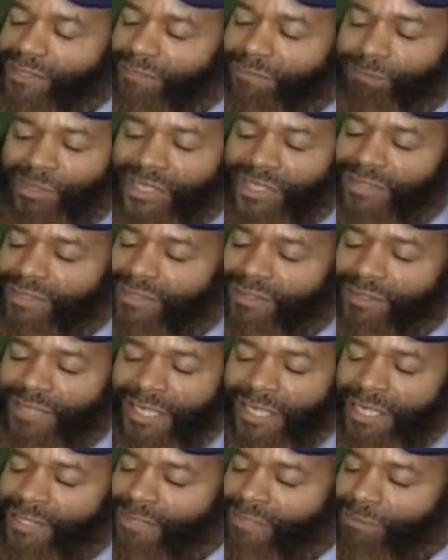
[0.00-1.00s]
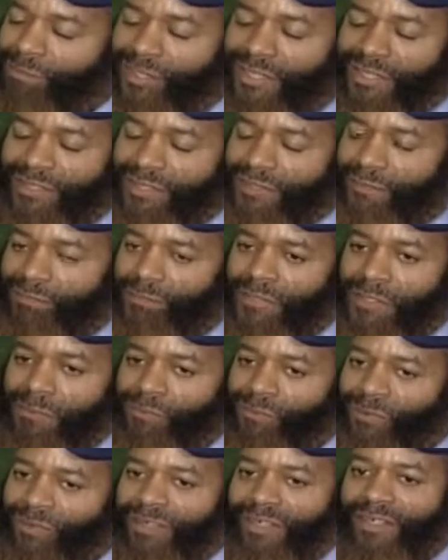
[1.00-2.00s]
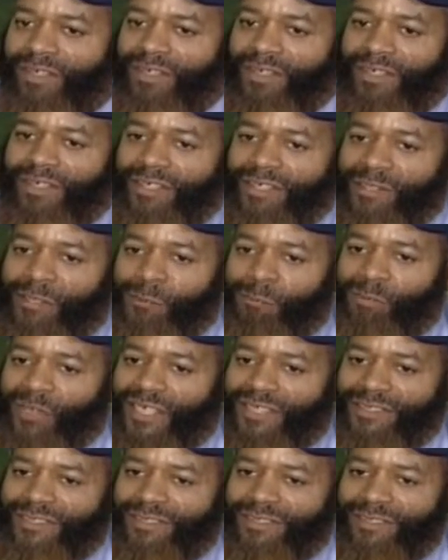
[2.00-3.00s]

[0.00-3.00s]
blessed land, a blessed people, a blessed...